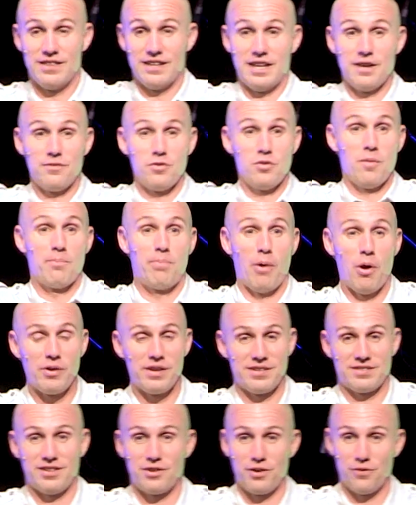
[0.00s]
they give you a
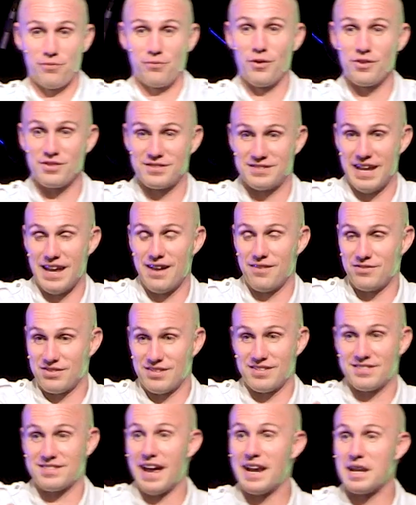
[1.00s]
bonus on your first day, or
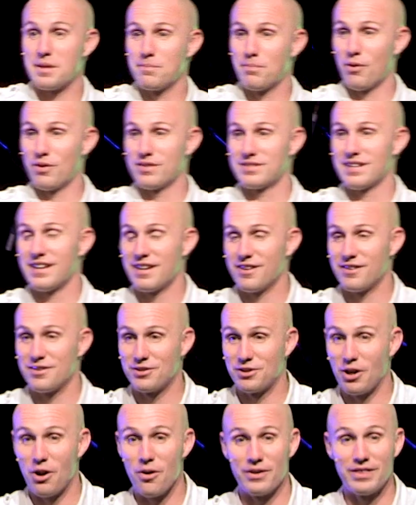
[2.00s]
just a signing bonus. Hey, here
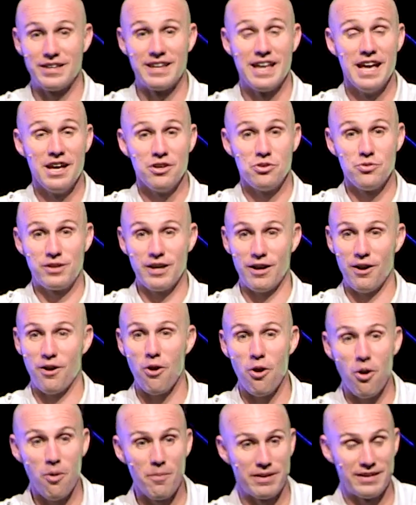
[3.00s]
you go. And then you get
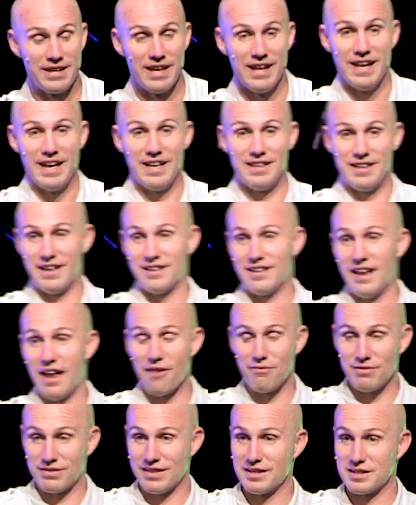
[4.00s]
home and, and, and
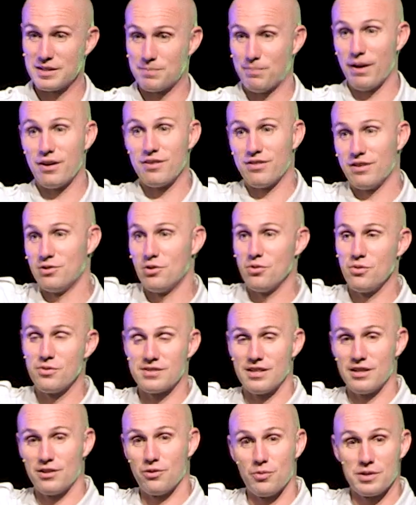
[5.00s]
everything's better. The
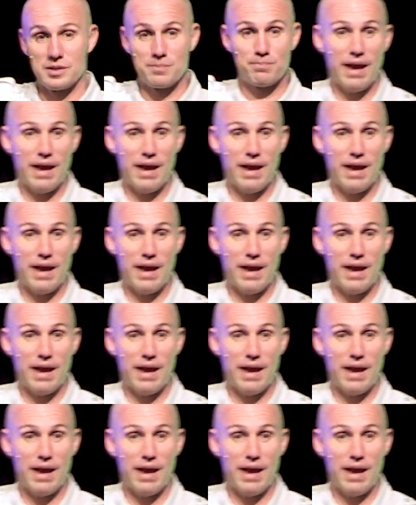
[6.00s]
news that was